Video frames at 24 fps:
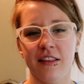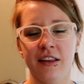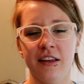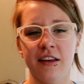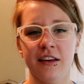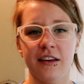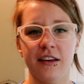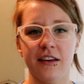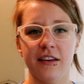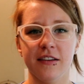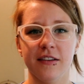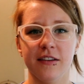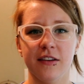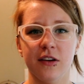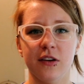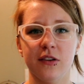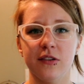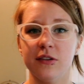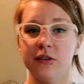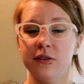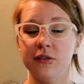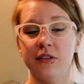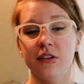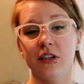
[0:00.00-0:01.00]
the
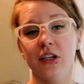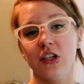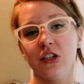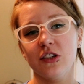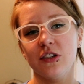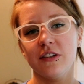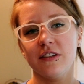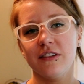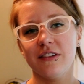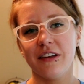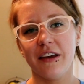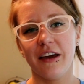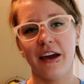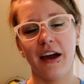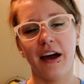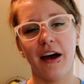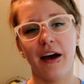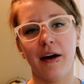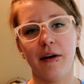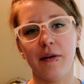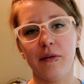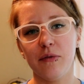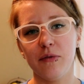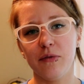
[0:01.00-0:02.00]
associations I
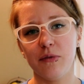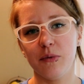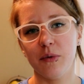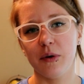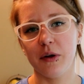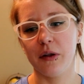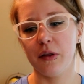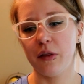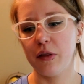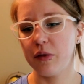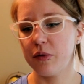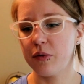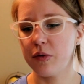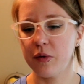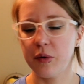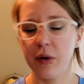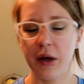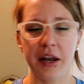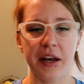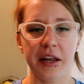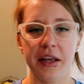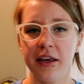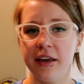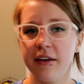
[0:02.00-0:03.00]
have with
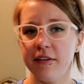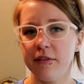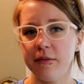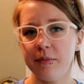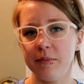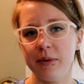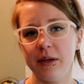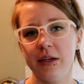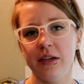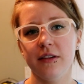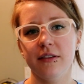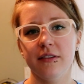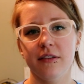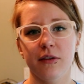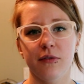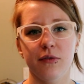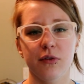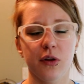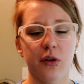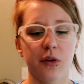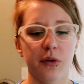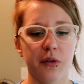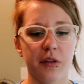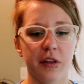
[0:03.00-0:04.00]
any given piece
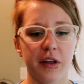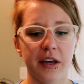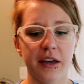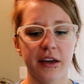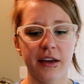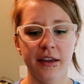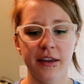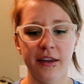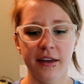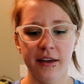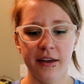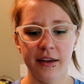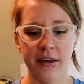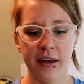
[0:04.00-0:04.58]
of clothing